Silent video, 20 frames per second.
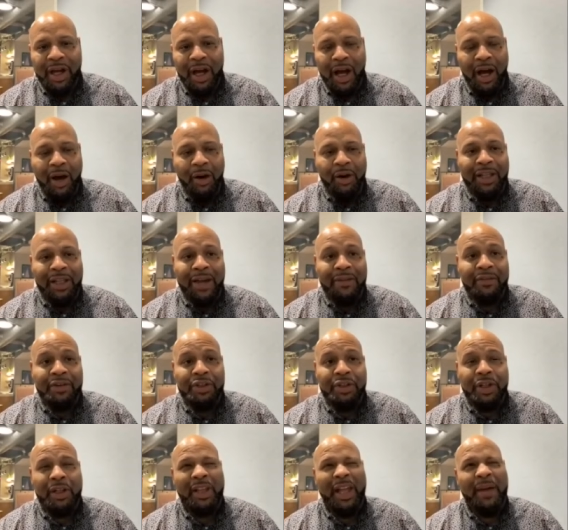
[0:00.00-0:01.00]

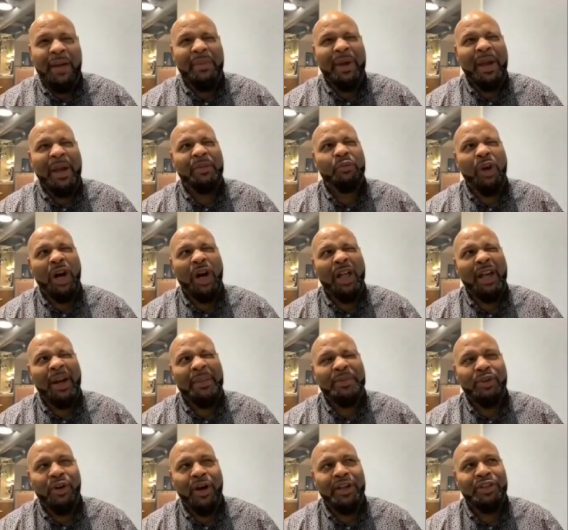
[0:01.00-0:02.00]
11.
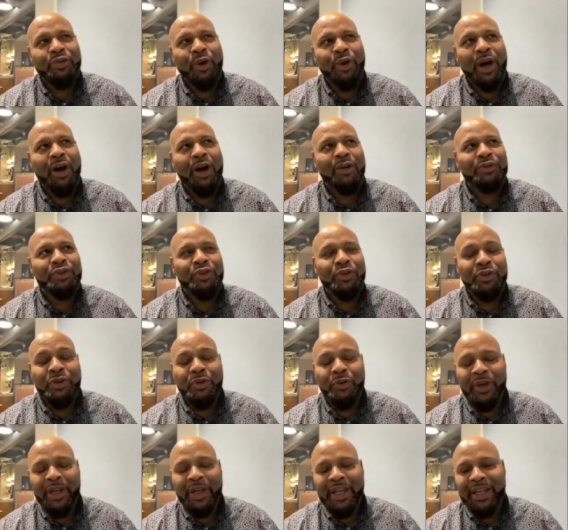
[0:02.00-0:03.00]
I'm sorry, 12 during the
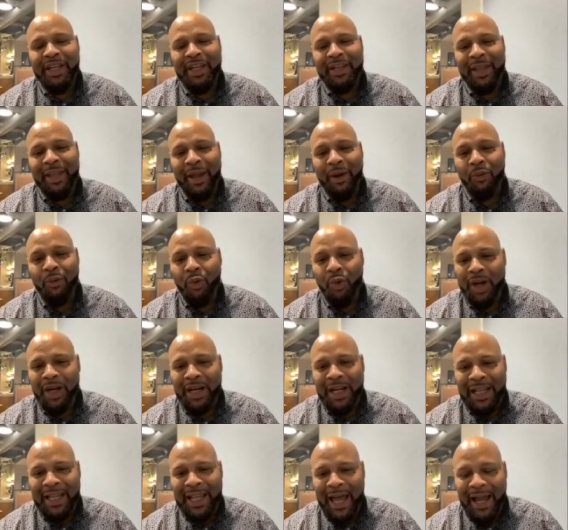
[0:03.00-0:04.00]
week and like 1
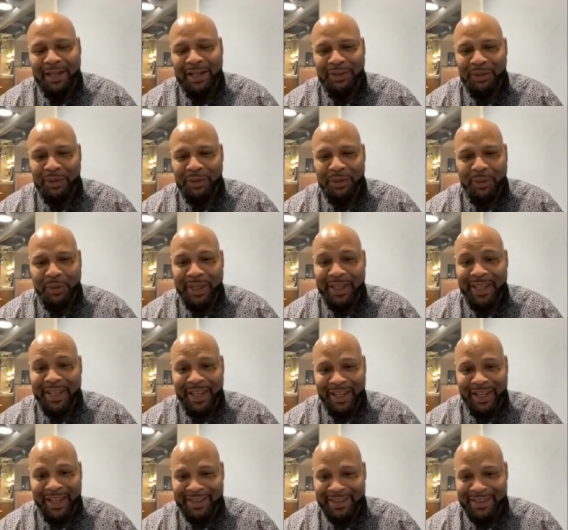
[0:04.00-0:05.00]
o'clock during the
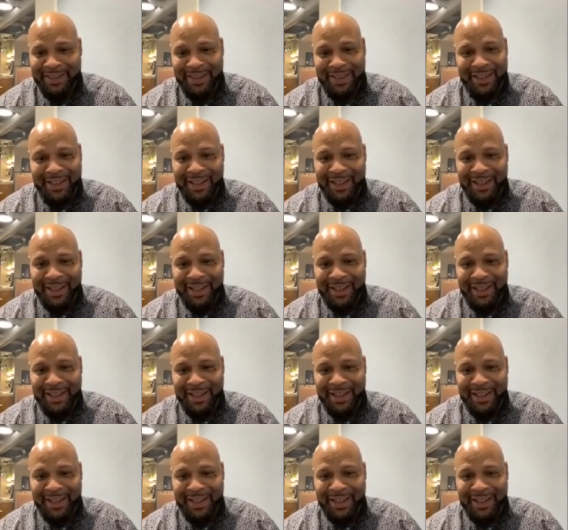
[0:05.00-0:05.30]
weekends.